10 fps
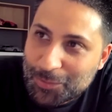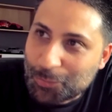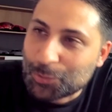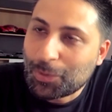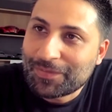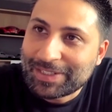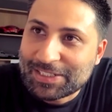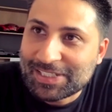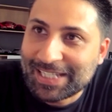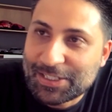There's one thing that you
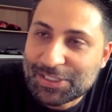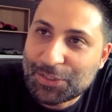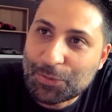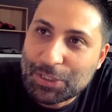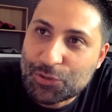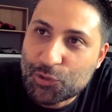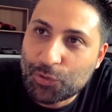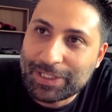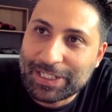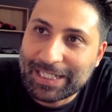said there. You said
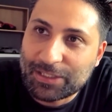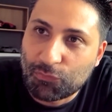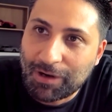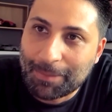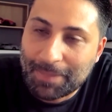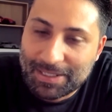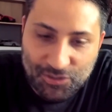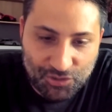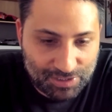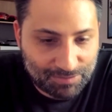ensuring that you get the right
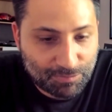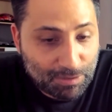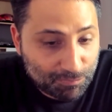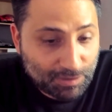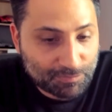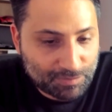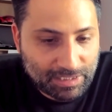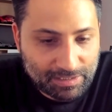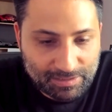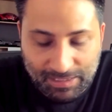messages in front of
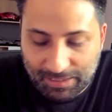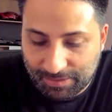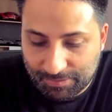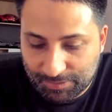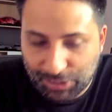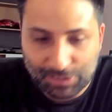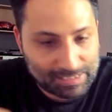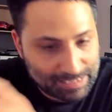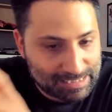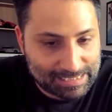these
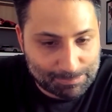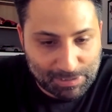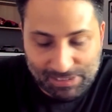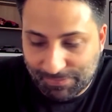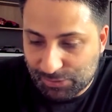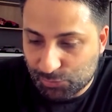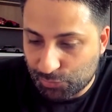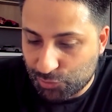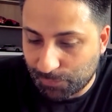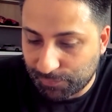specific sort of
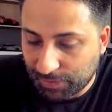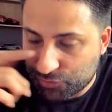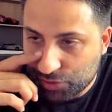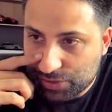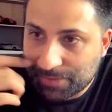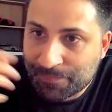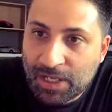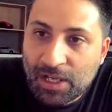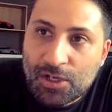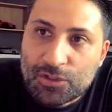job functions.
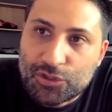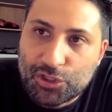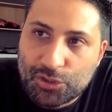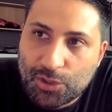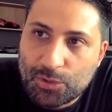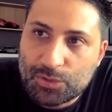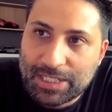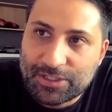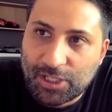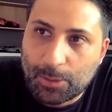Do you
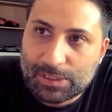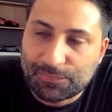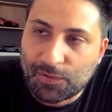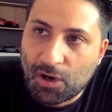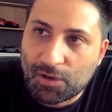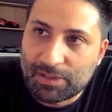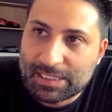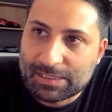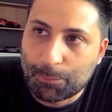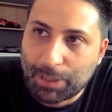tend to go as far
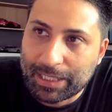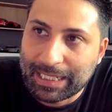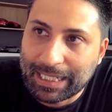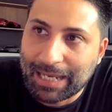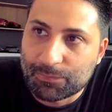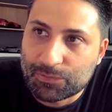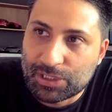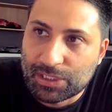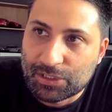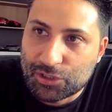as breaking out
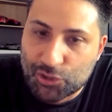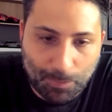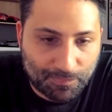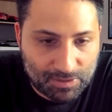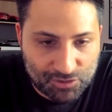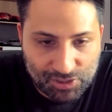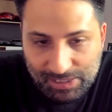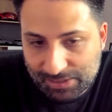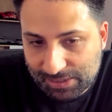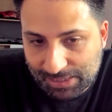the job functions
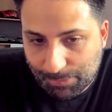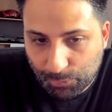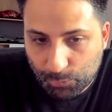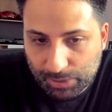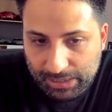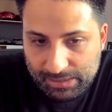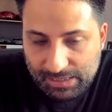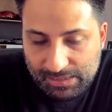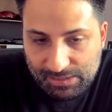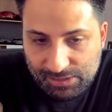into separate
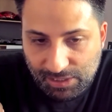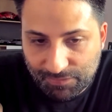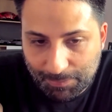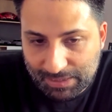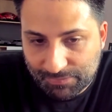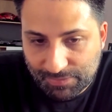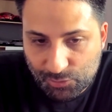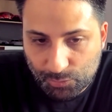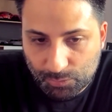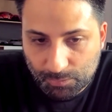audiences and serve them
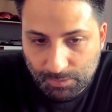individual